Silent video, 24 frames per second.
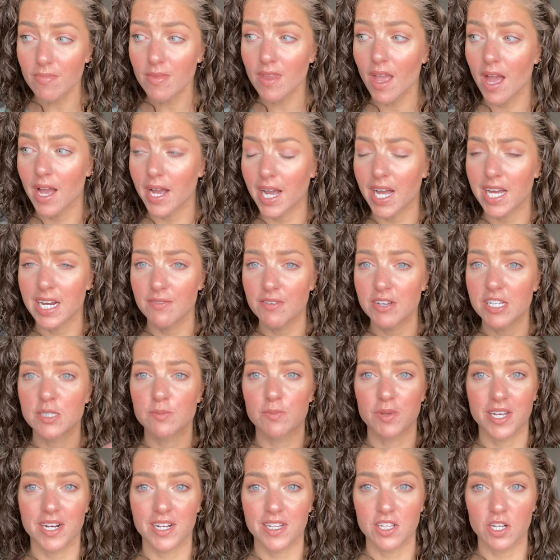I kind of
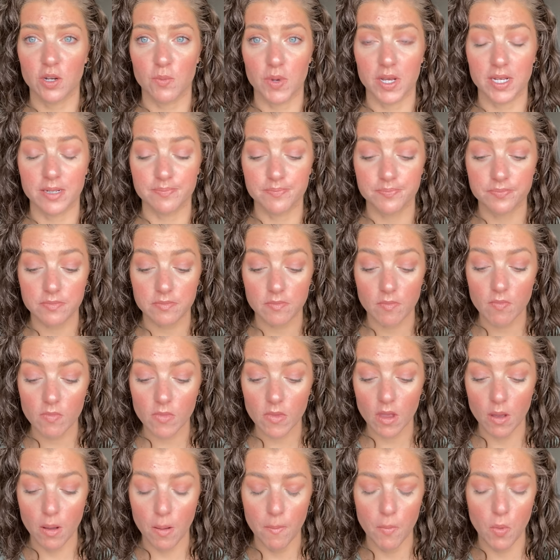explain a little bit
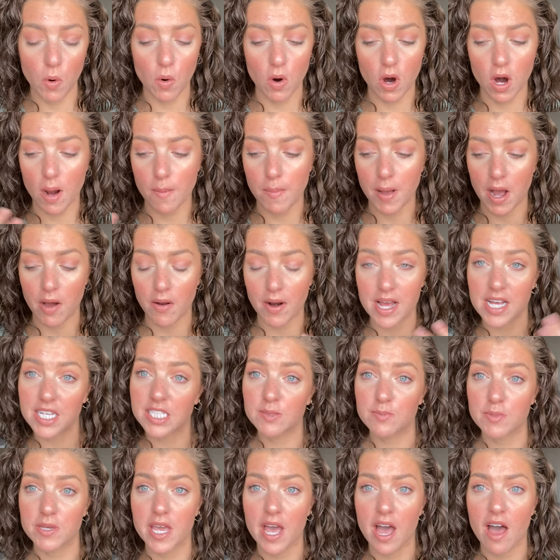more about S
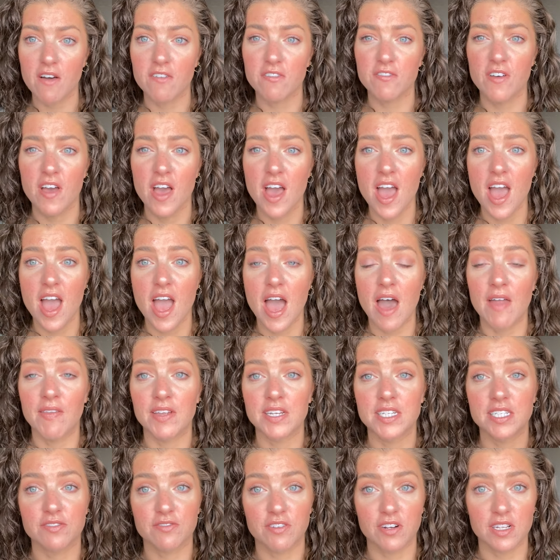P F and the
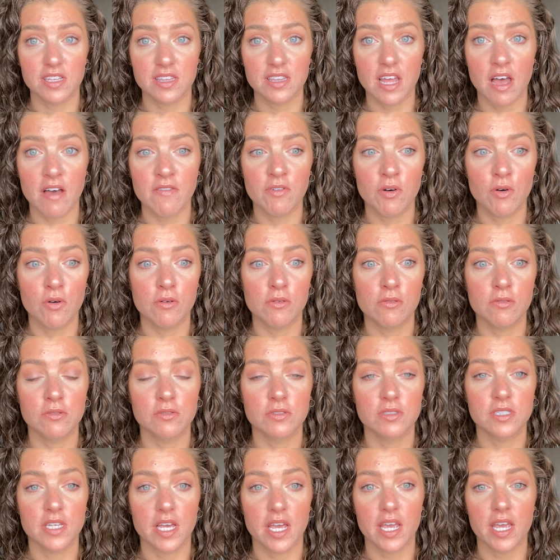different
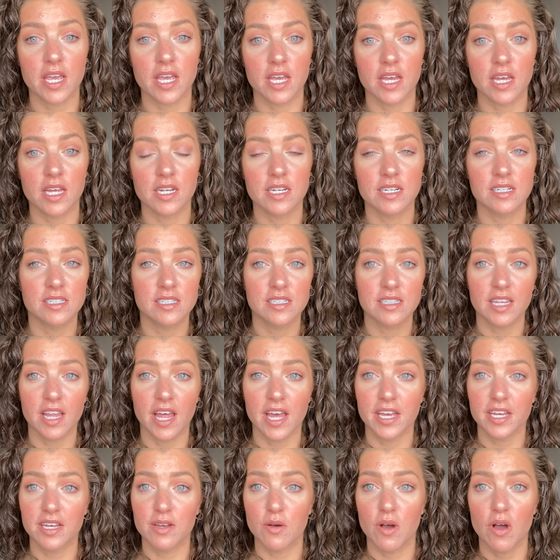levels and
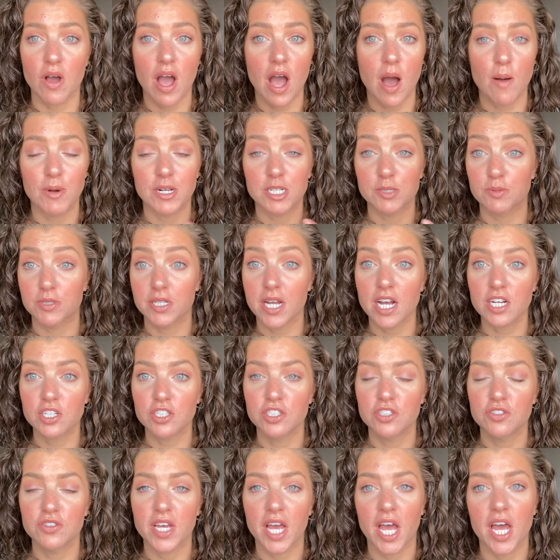like how much
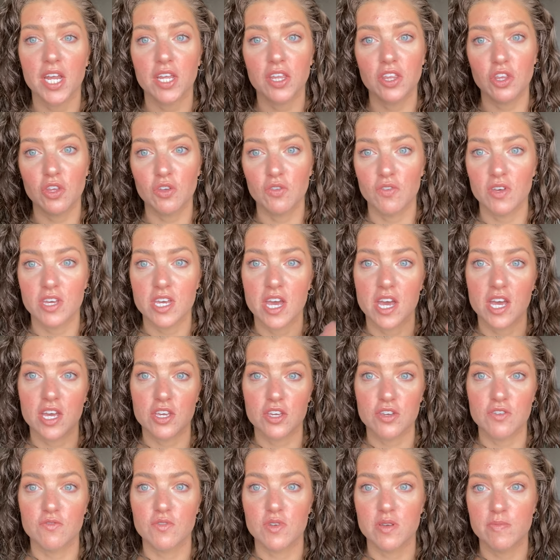protection you get, U V A,
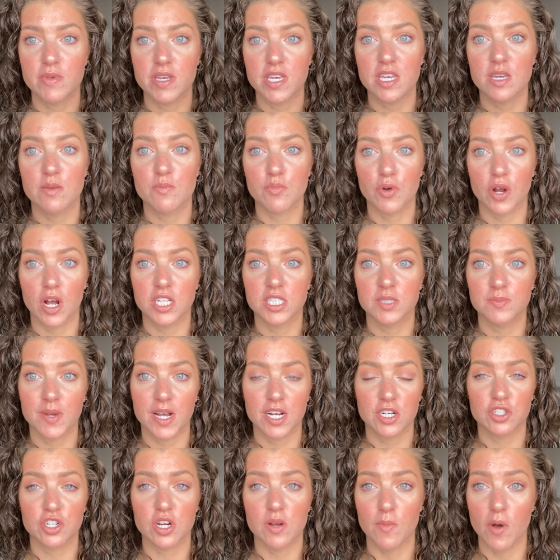U V B, broad
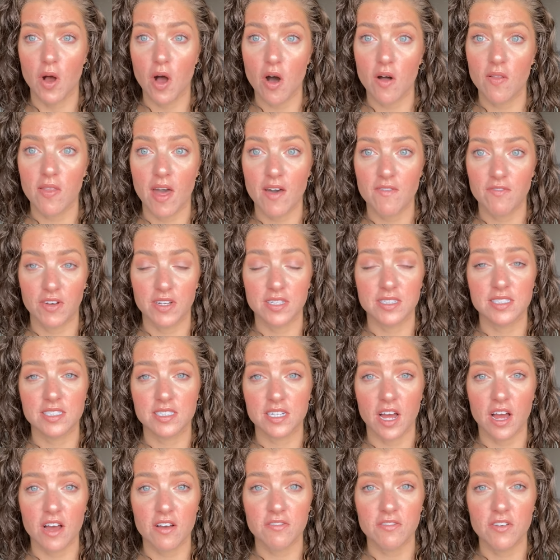spectrum, all that fun
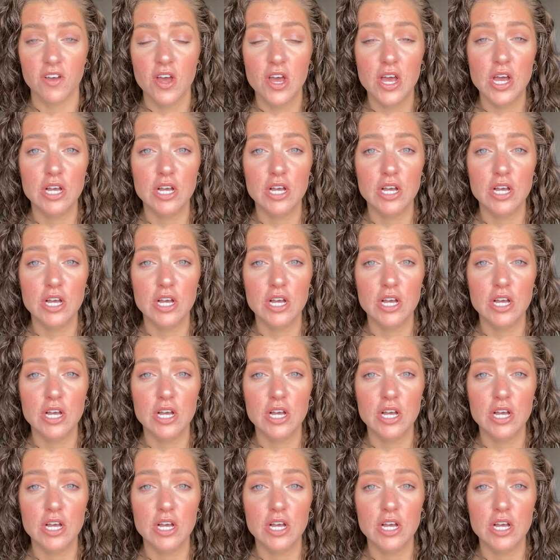stuff.